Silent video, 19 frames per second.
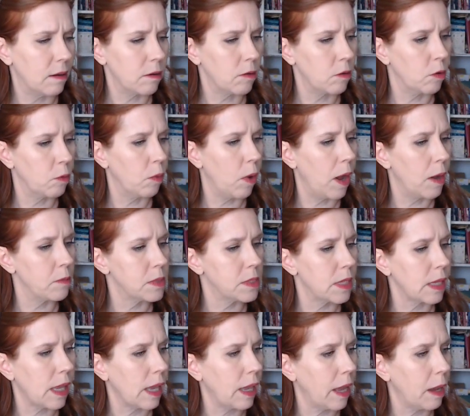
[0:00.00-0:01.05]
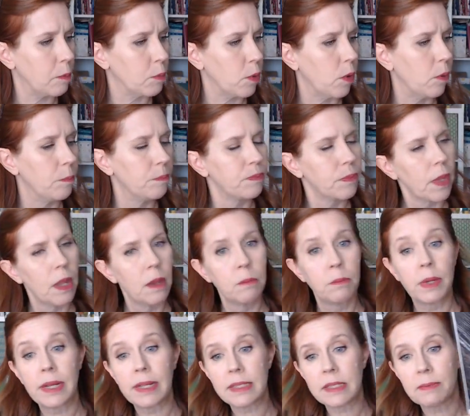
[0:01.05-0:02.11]
I don't know why I was thinking April,
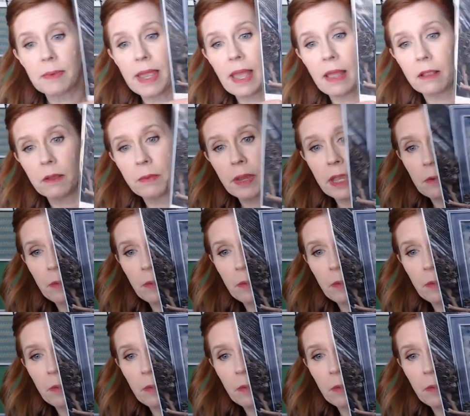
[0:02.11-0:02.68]
but it's my Halloween